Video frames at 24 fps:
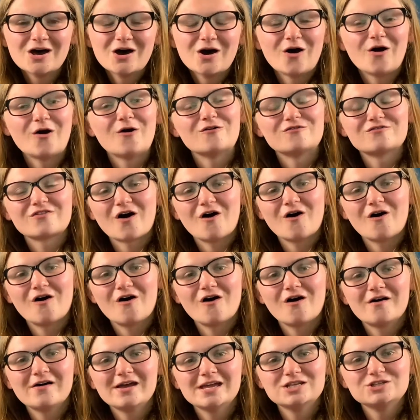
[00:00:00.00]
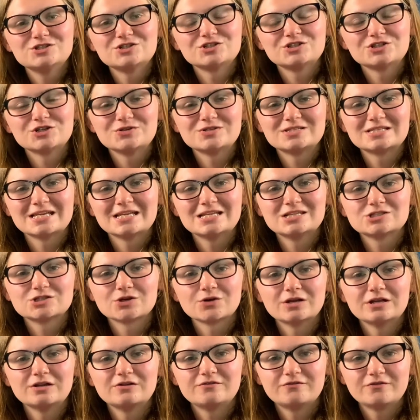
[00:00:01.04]
of our Introducing
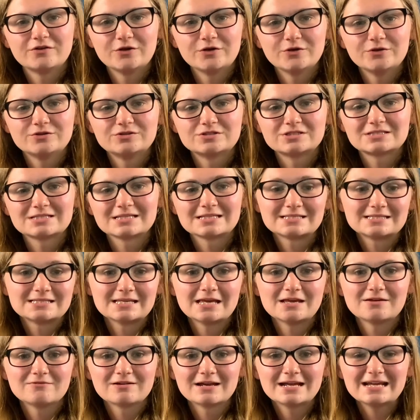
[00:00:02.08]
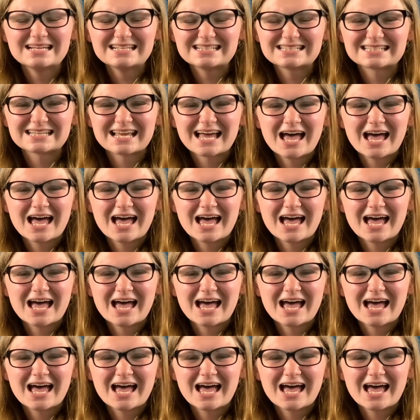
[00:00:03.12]
Solid Foods series